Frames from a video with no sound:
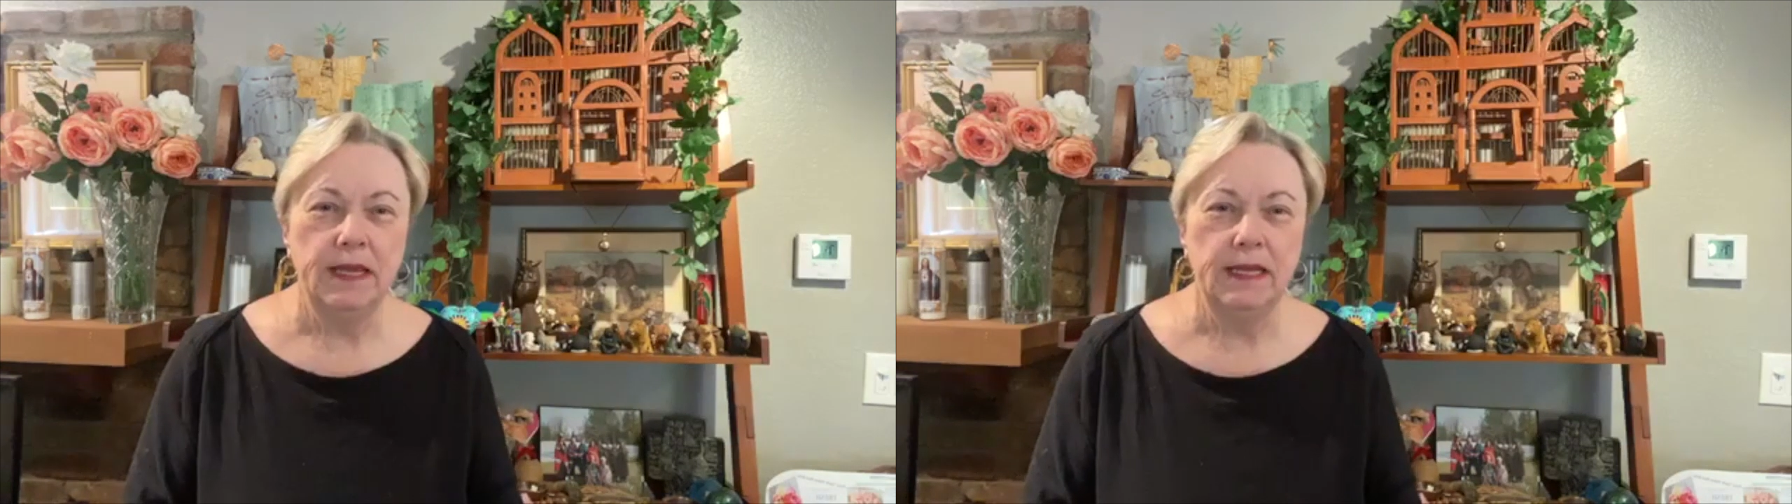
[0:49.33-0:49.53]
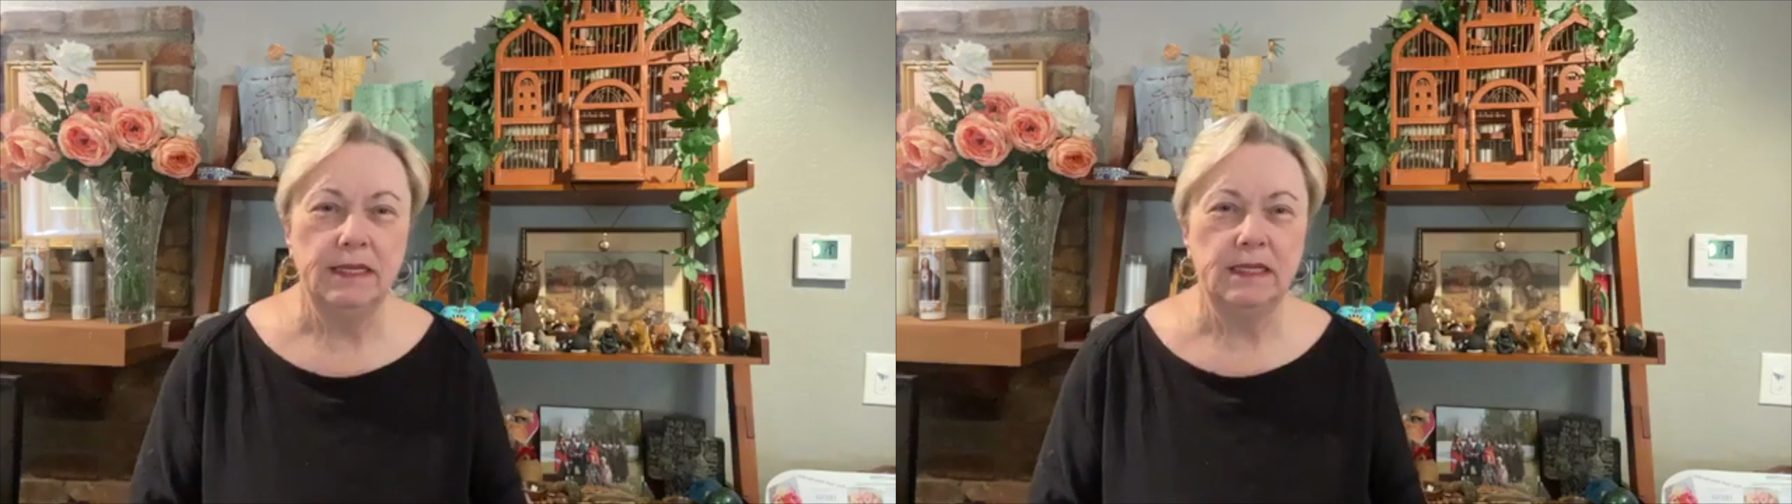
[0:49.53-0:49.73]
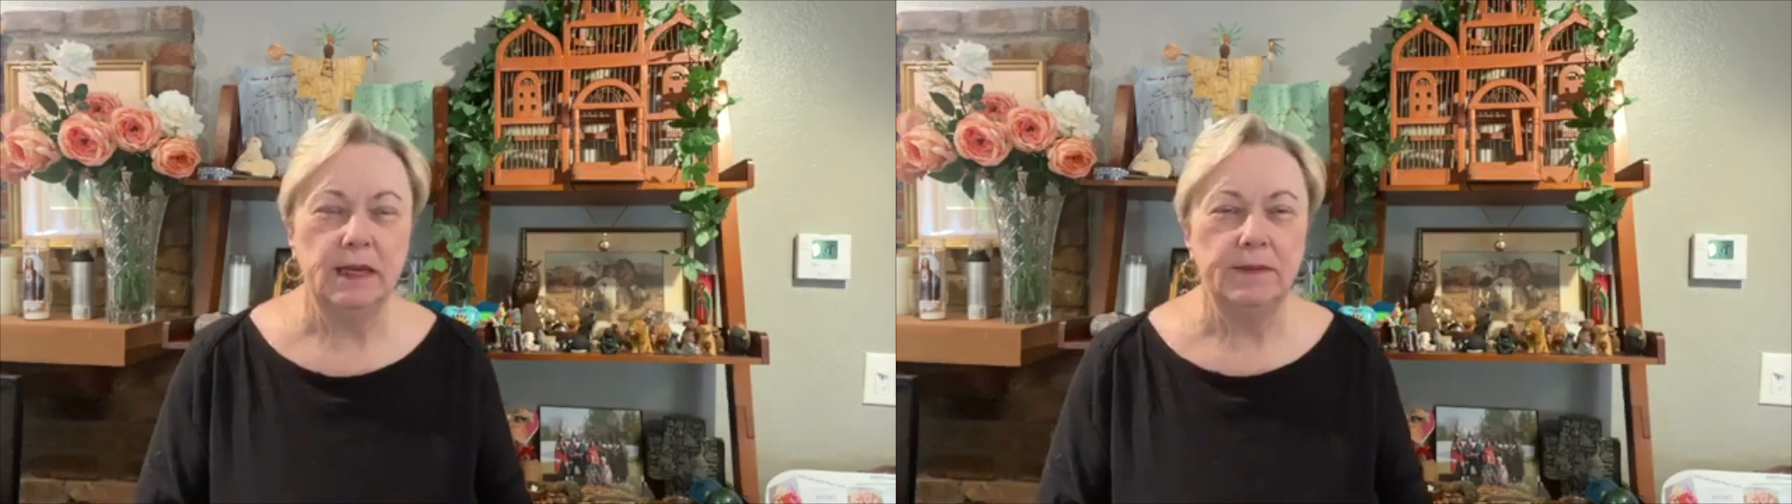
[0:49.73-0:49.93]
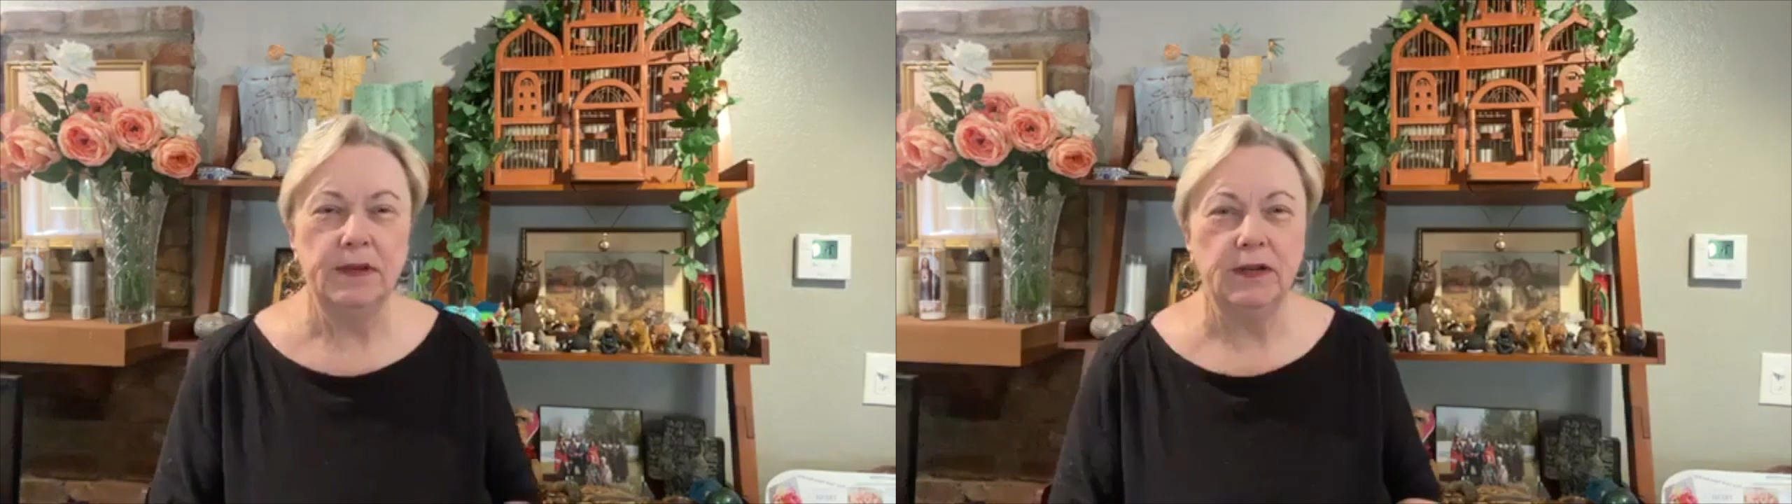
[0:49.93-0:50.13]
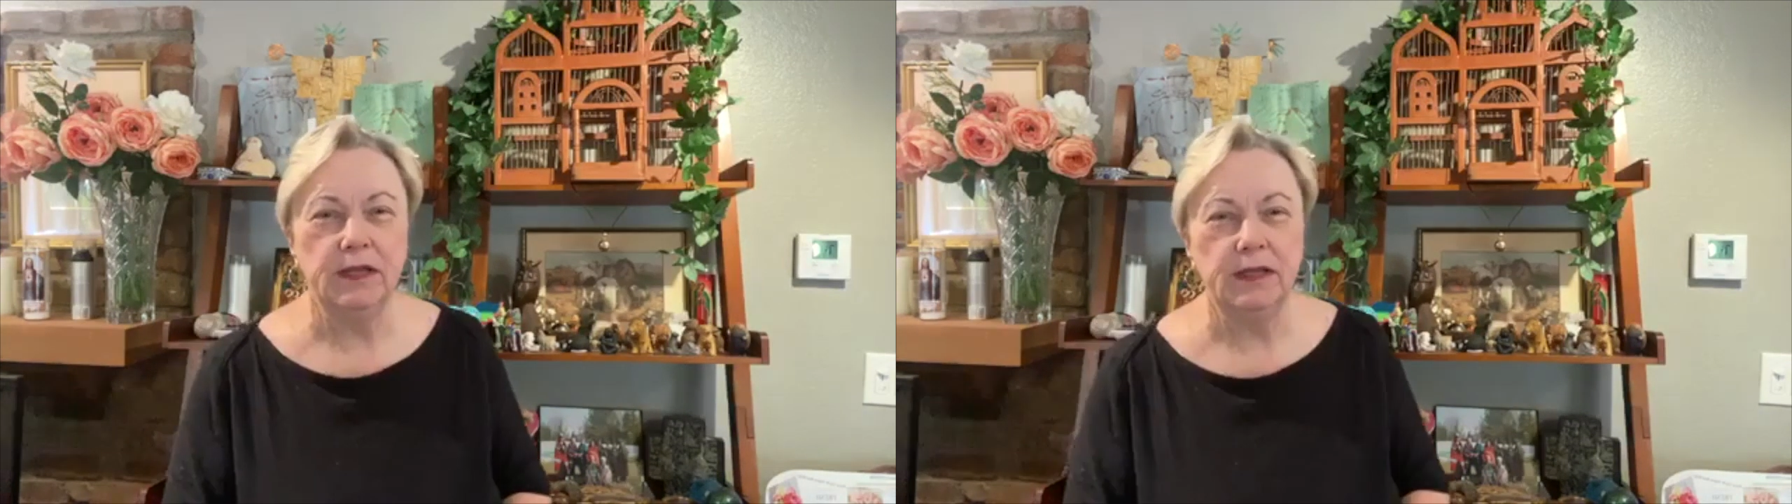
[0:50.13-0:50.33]
in
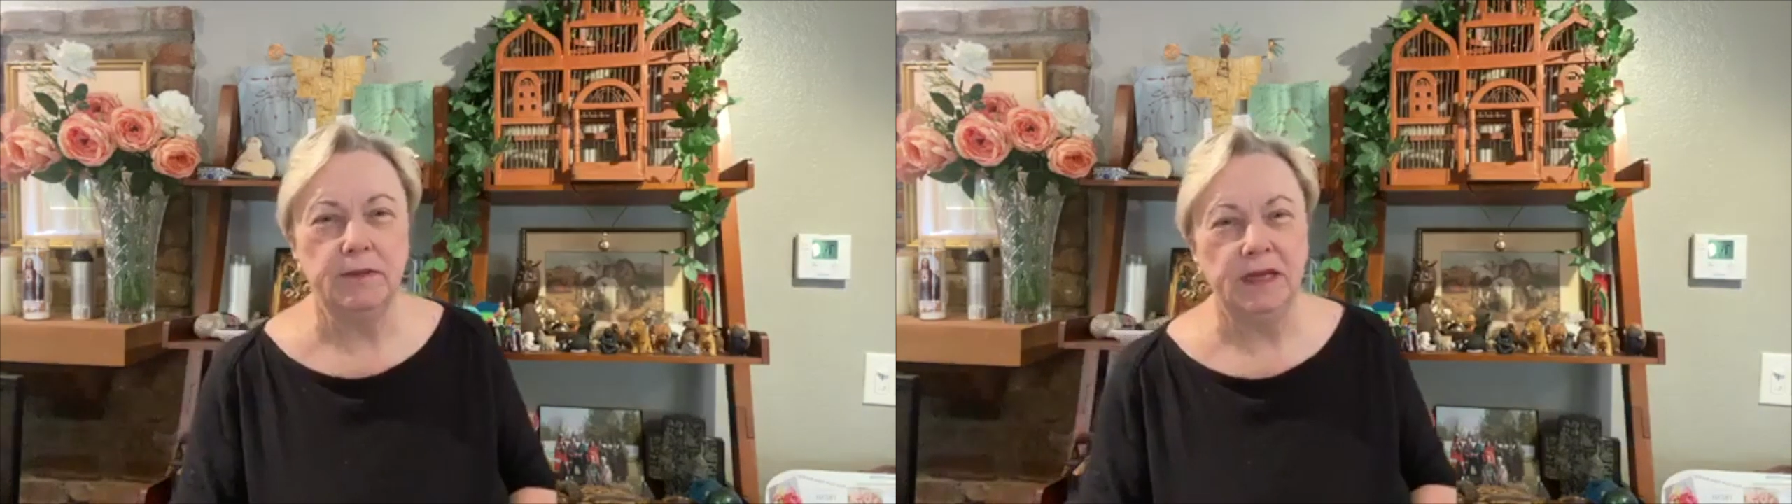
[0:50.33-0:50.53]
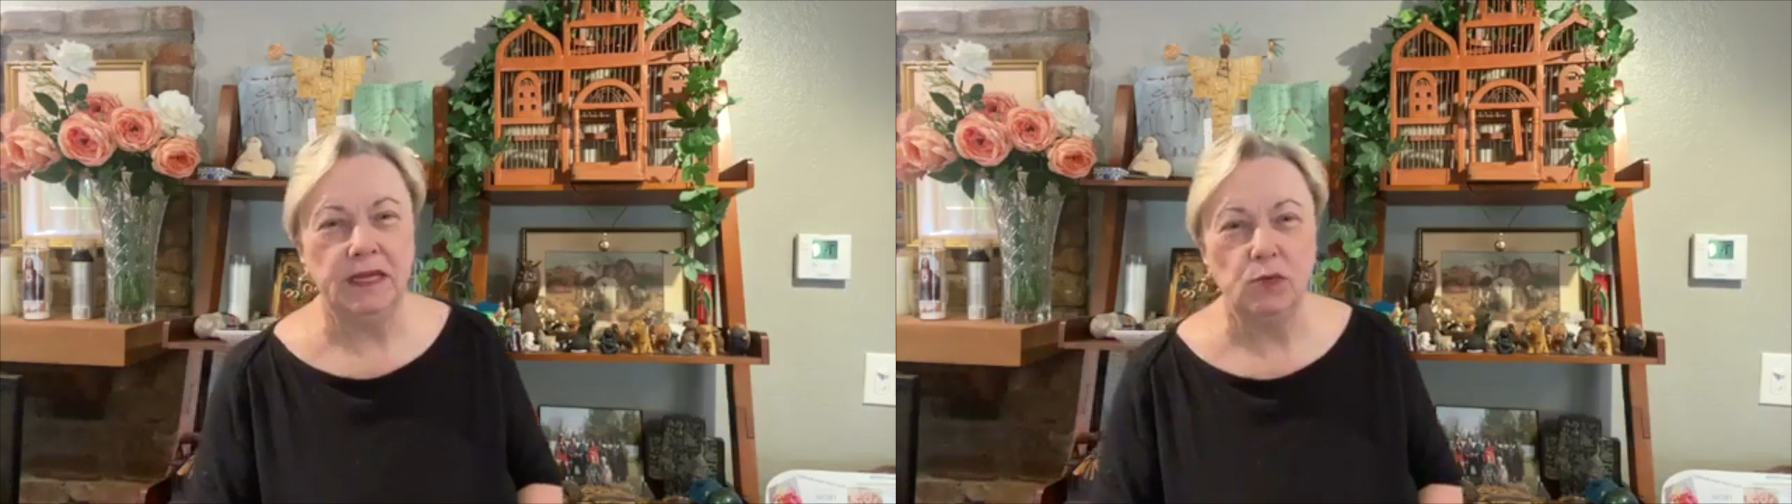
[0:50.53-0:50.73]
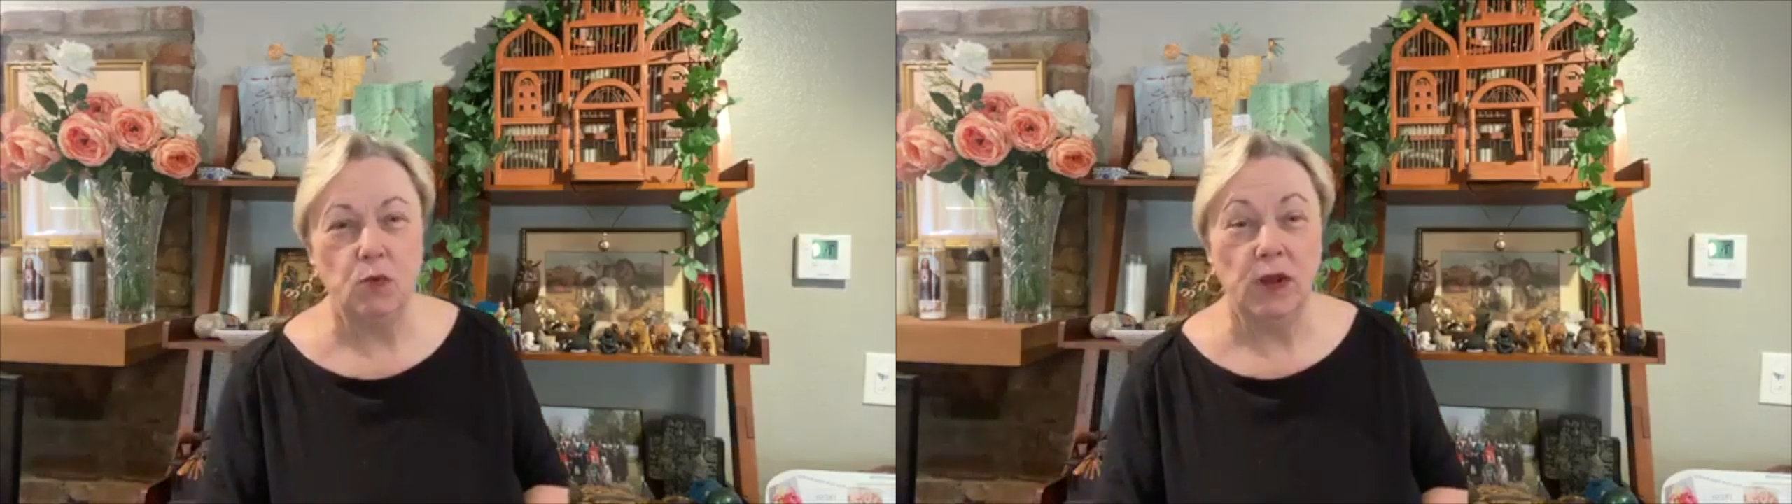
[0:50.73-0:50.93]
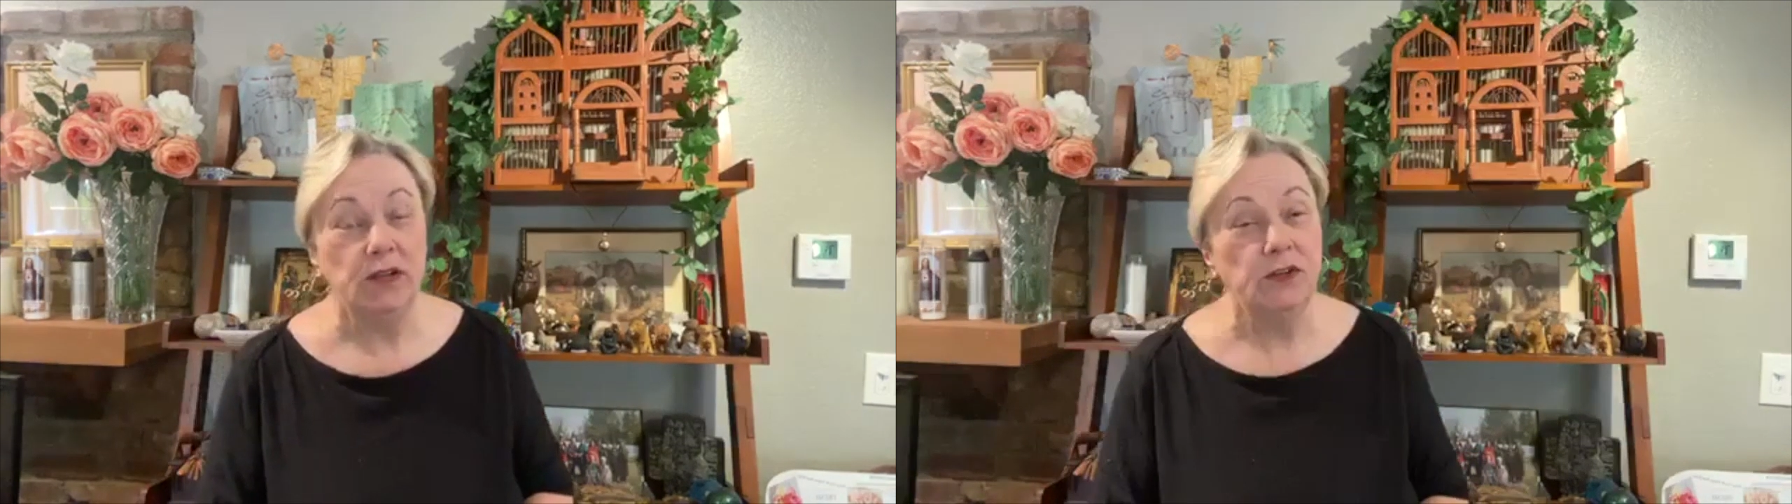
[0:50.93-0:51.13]
Siberia that means one who